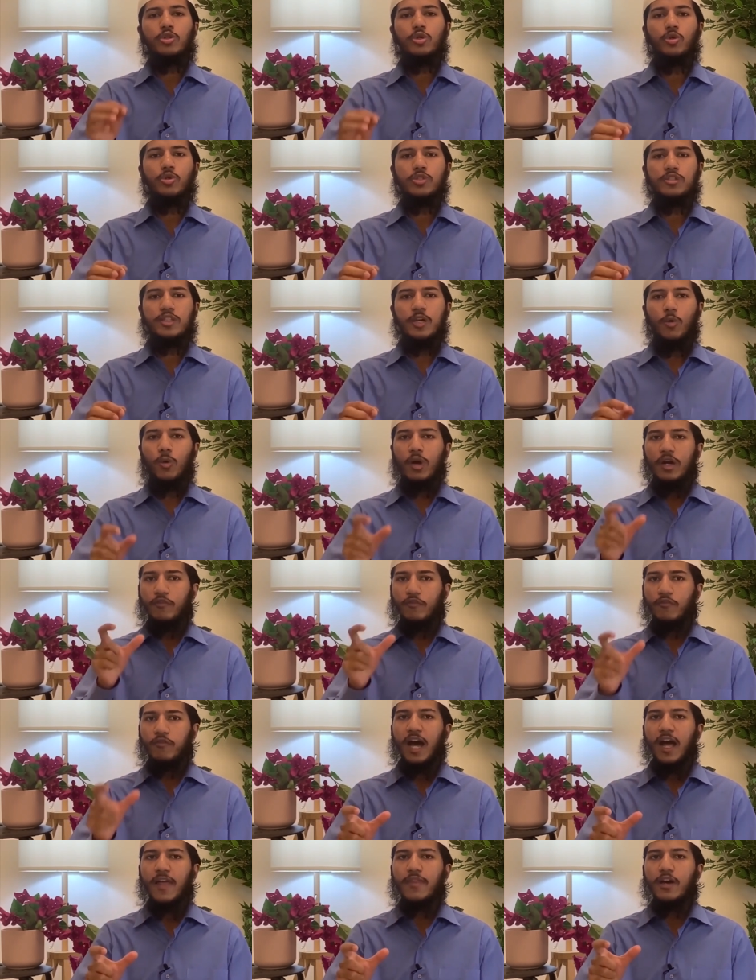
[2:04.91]
use the word
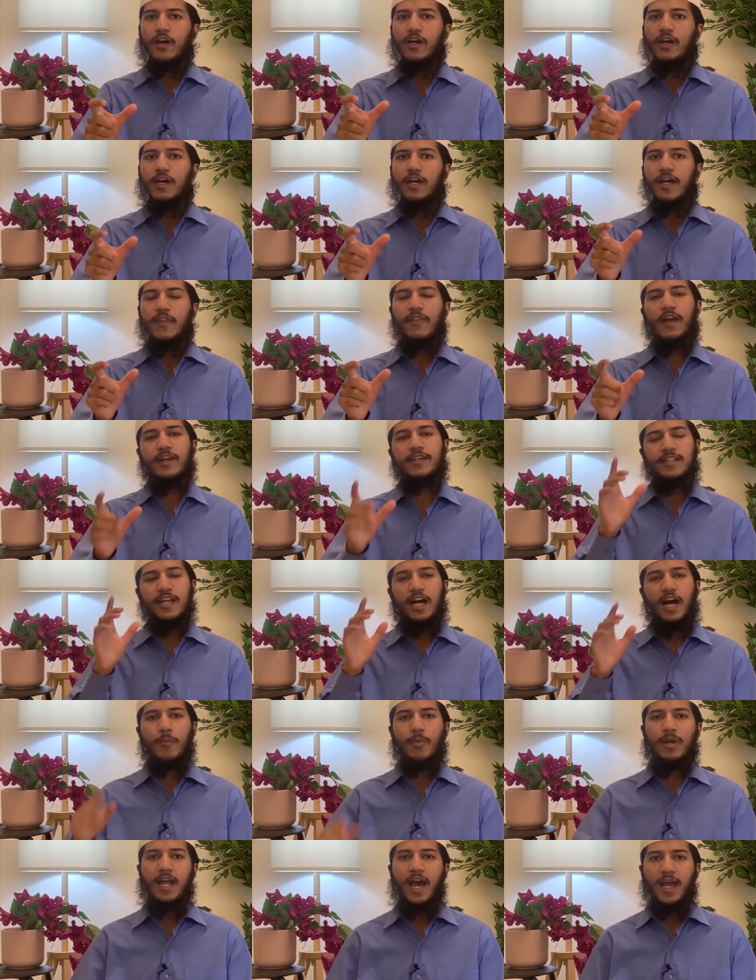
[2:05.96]
father that is
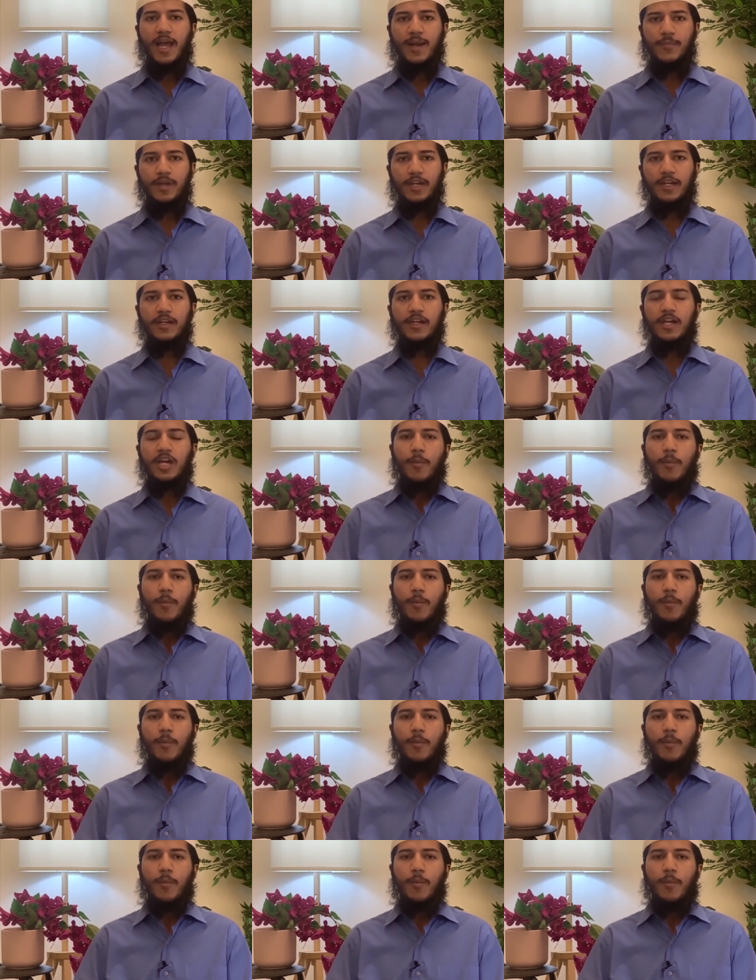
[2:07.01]
Ab in Arabic